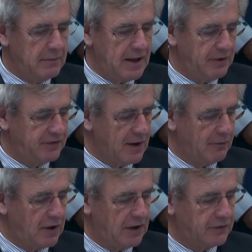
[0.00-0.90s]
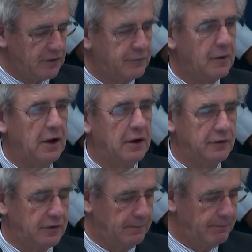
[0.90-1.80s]
may be summarised as
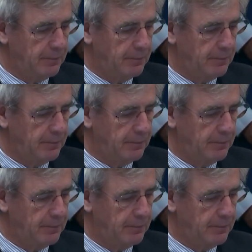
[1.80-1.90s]
follows.